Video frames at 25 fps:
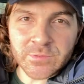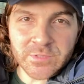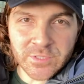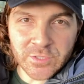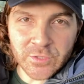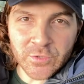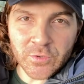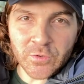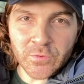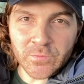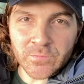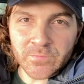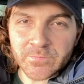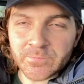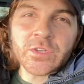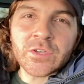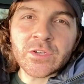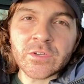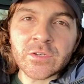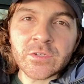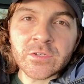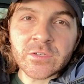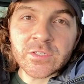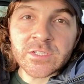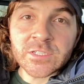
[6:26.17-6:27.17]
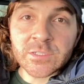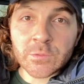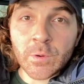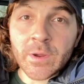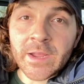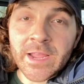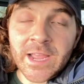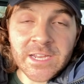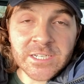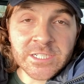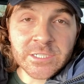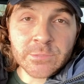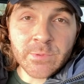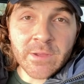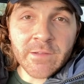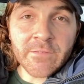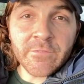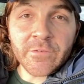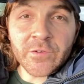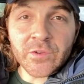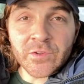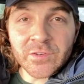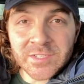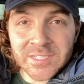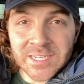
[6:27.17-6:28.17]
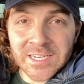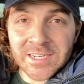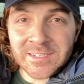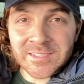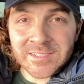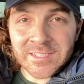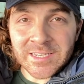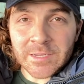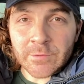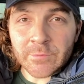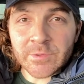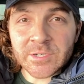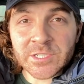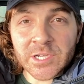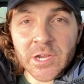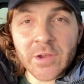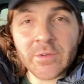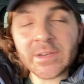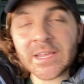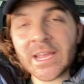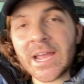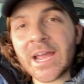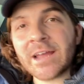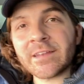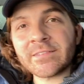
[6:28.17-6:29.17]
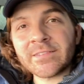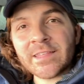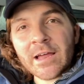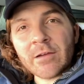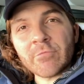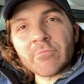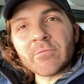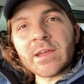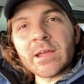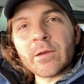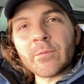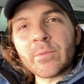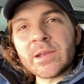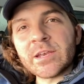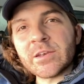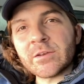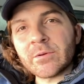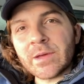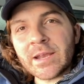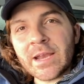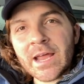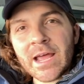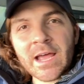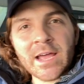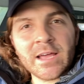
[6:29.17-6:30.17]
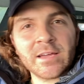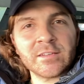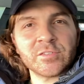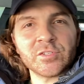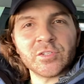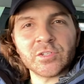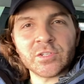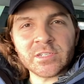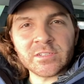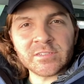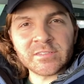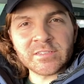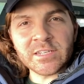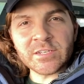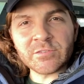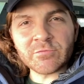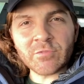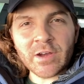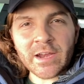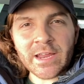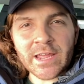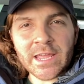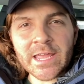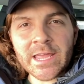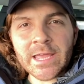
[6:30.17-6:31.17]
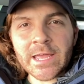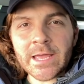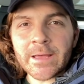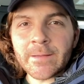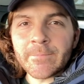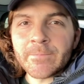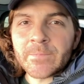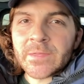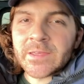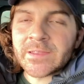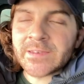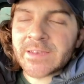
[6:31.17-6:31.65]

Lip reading: at all. So I actually went for utility, which only had that rear window in, as you can see right here.